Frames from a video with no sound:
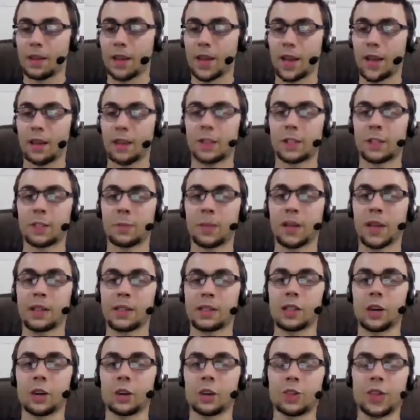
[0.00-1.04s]
Atlas is best
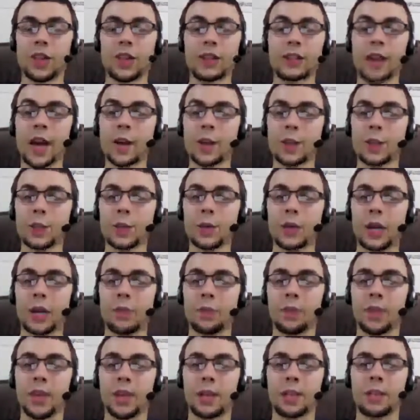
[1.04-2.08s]
in archer. That's actually what I'm
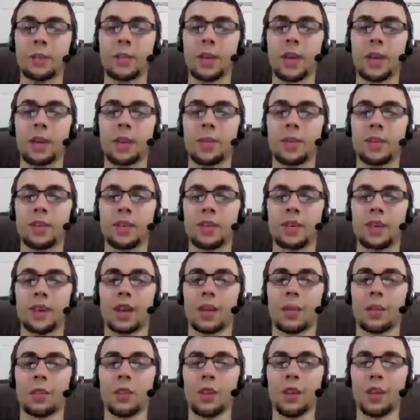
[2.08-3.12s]
planning to make him in this
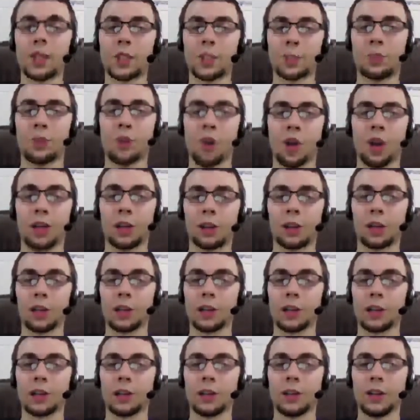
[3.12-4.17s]
game. Spoiler
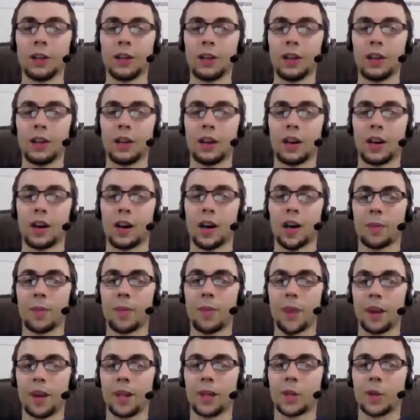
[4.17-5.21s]
alert. Um,
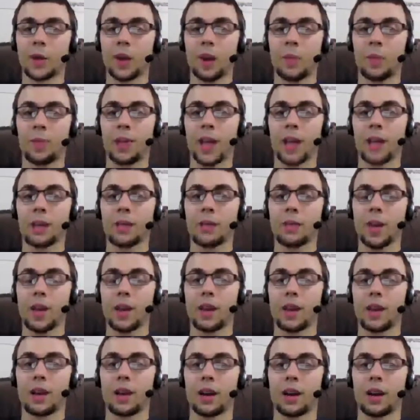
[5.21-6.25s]
that is what I plan to
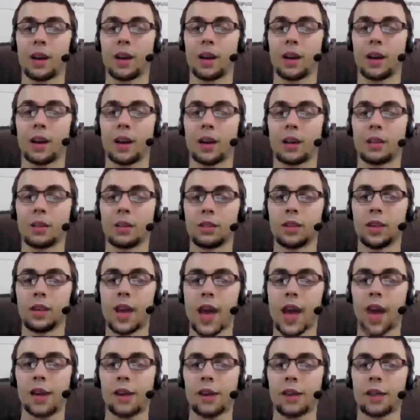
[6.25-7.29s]
make uh,
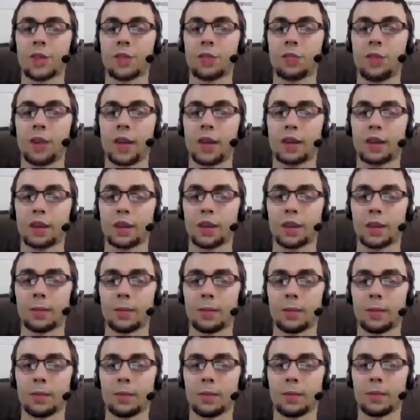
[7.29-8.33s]
Atlas when we get to him.
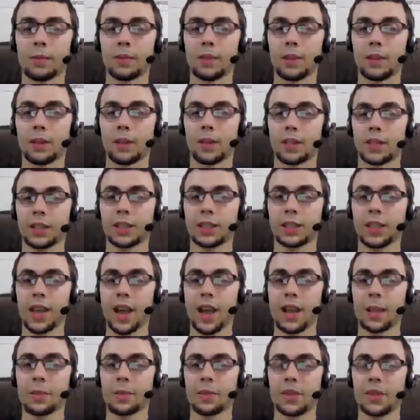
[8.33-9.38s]
Let's
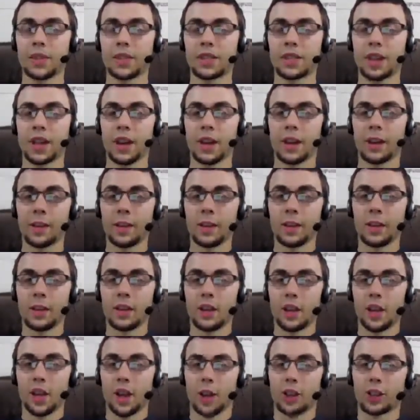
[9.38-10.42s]
Excalibur this guy.
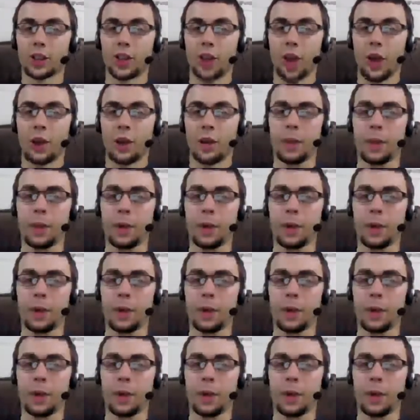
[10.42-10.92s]
Excalibur!